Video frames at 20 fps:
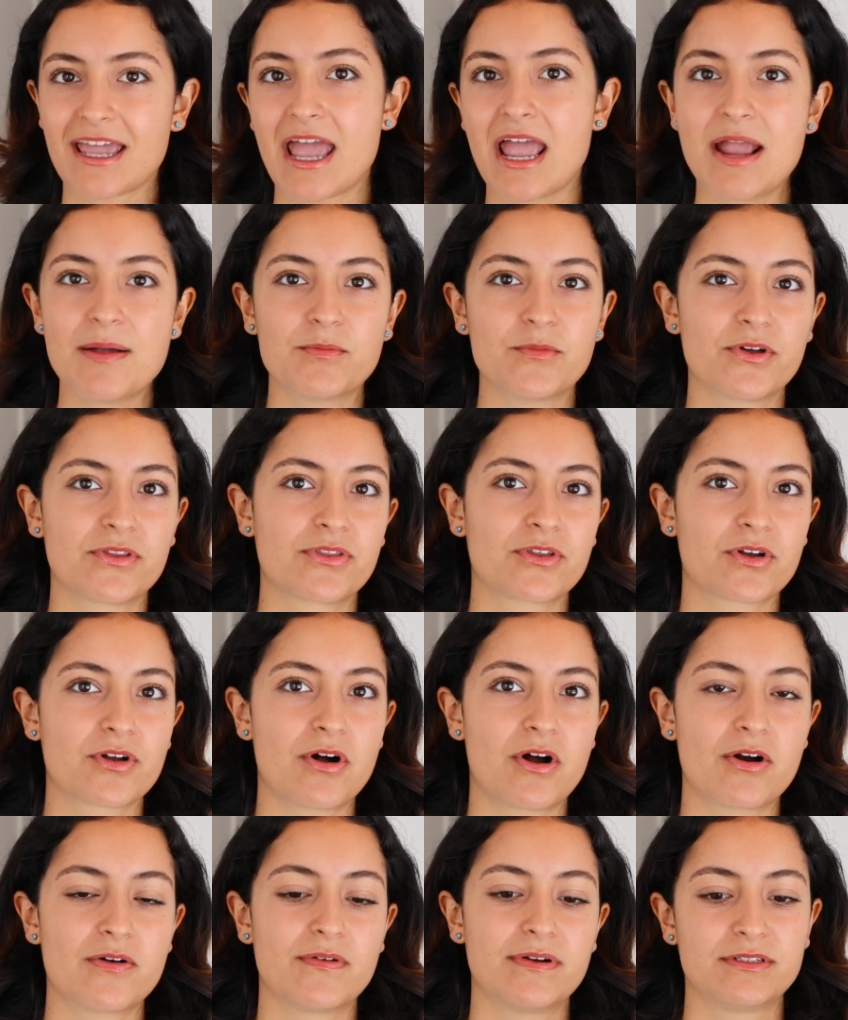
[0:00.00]
came with the
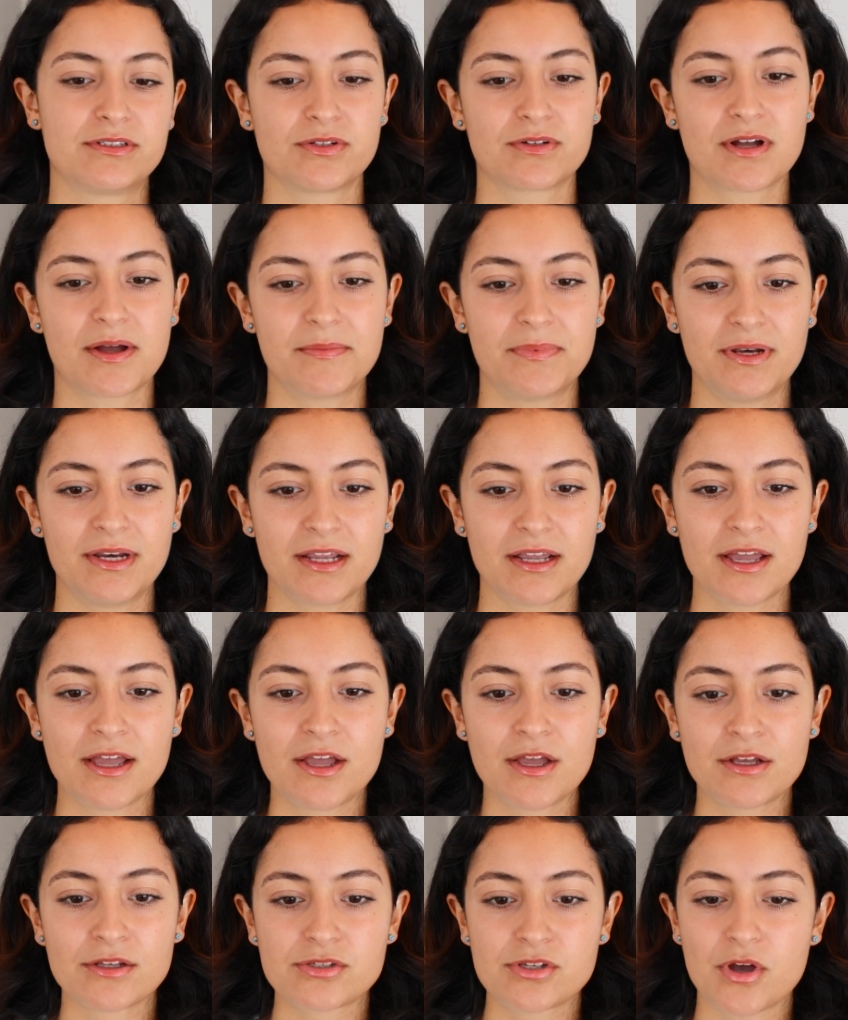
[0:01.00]
car rental company.
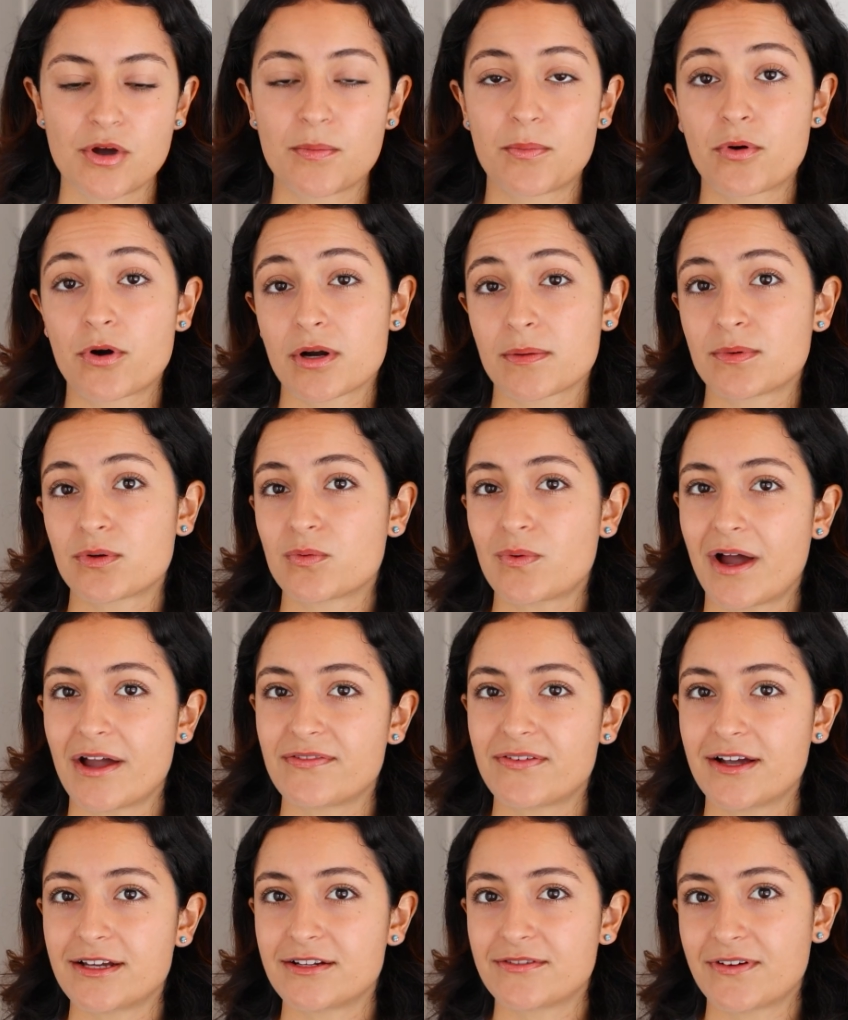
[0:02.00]
So portable
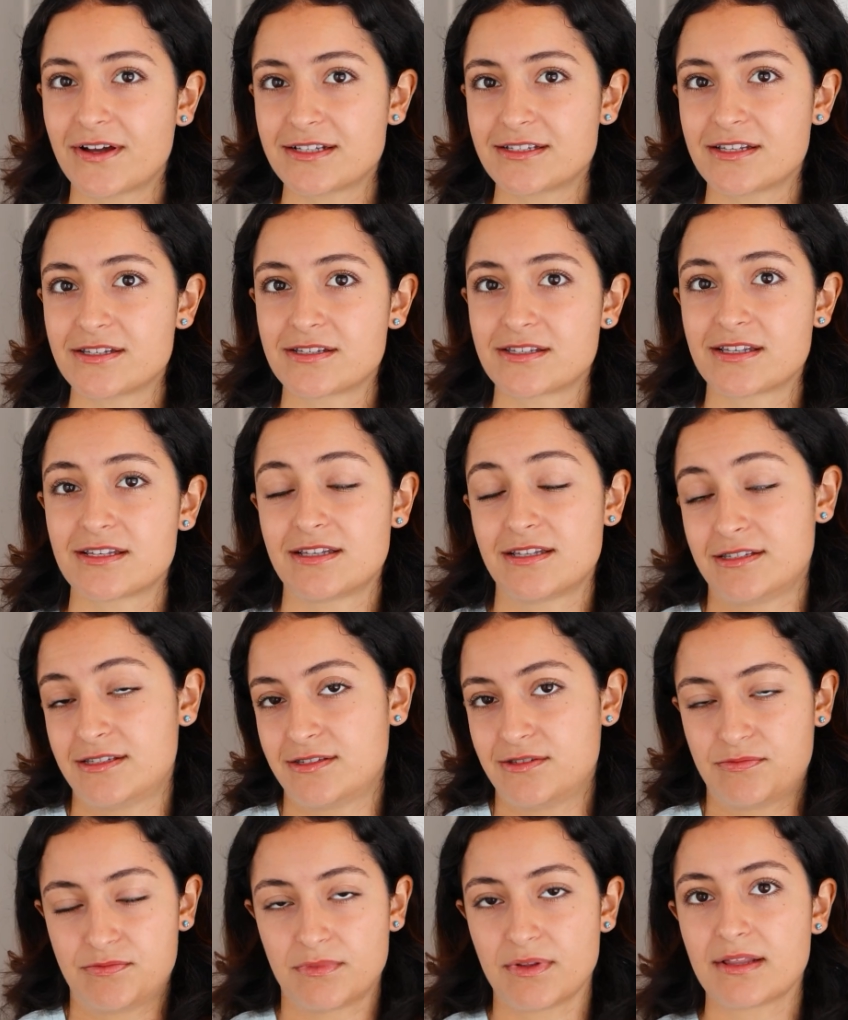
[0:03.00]
Wi-Fi
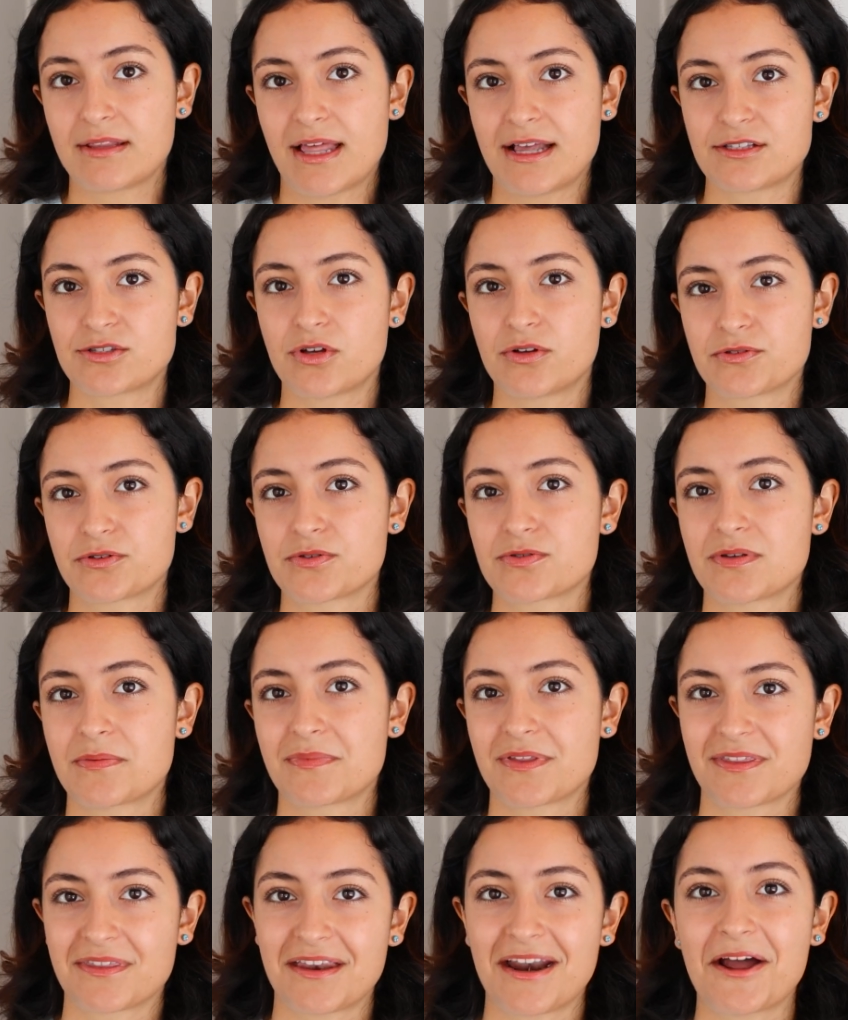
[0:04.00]
devices that's also
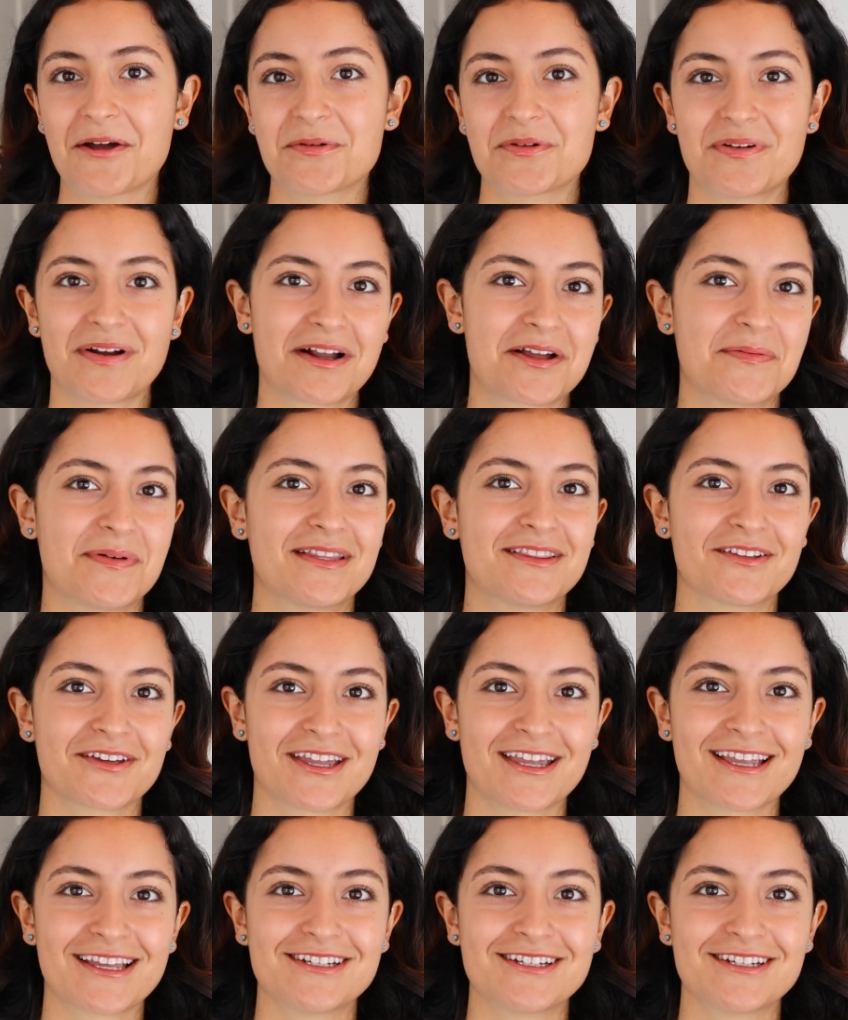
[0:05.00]
something that I would recommend looking